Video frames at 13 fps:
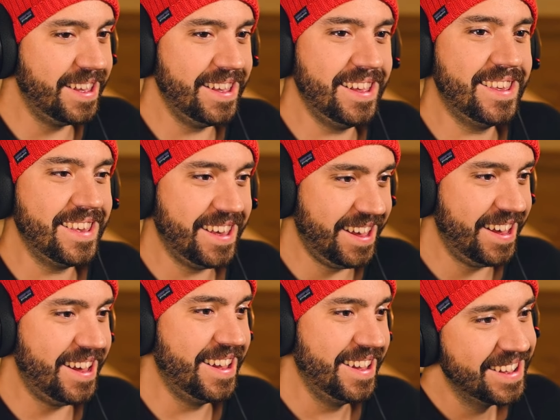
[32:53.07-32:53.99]

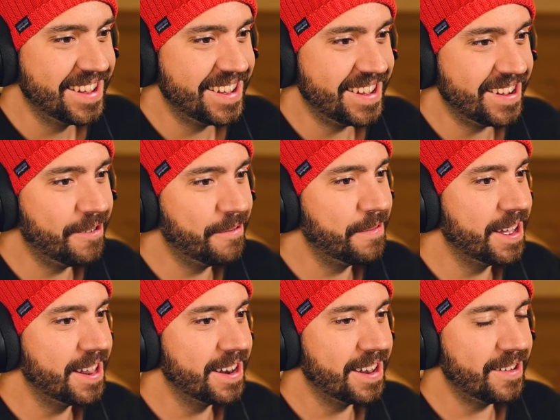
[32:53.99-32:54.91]
Yeah. Oh,
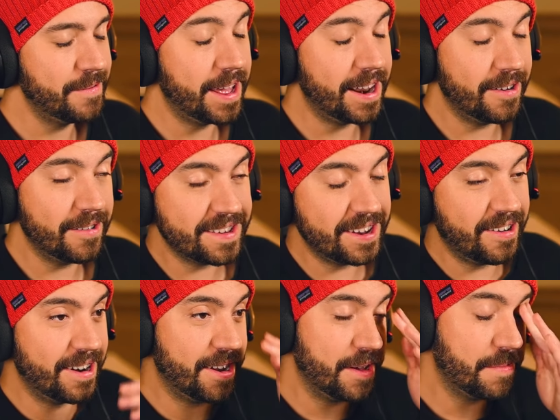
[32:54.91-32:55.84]
man. Oh, man, I was
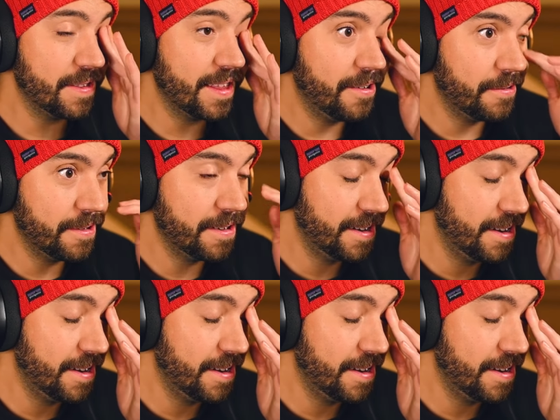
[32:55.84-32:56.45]
tearing up on that one.